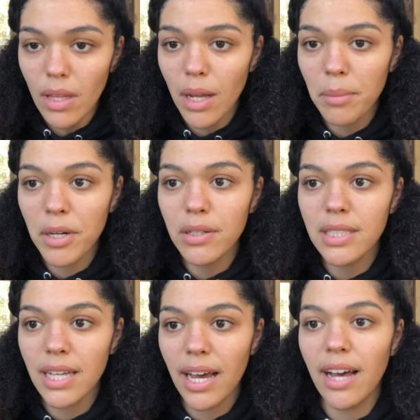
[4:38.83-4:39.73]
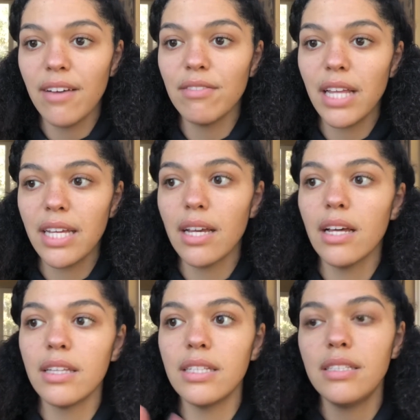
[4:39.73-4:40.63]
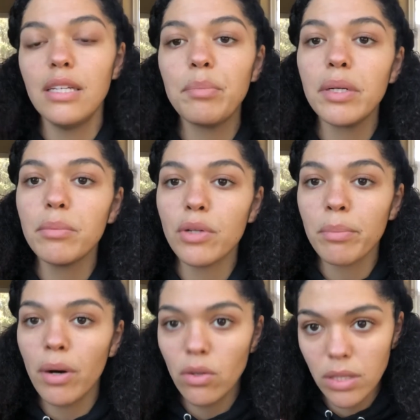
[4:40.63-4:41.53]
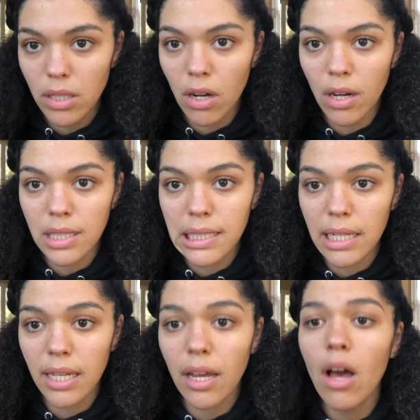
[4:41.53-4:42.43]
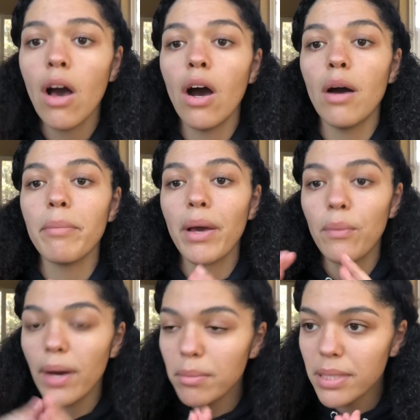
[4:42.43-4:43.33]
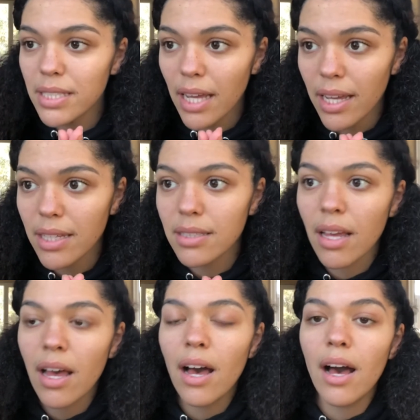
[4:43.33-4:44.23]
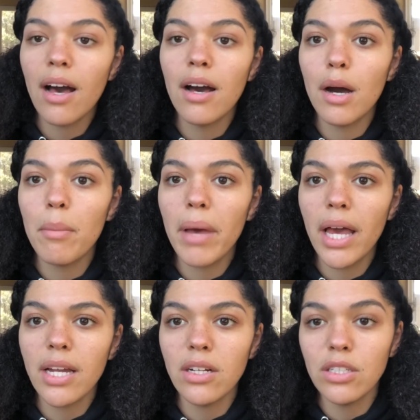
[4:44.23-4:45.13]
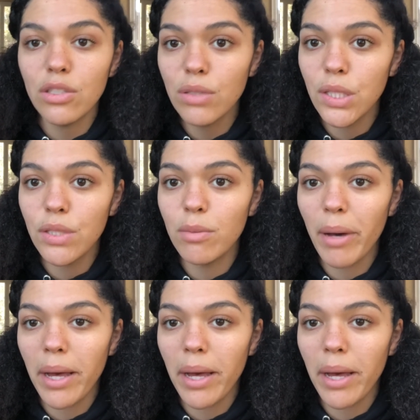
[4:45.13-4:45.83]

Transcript: I'm going to have like the deeper, more potent content on my website um, and on YouTube.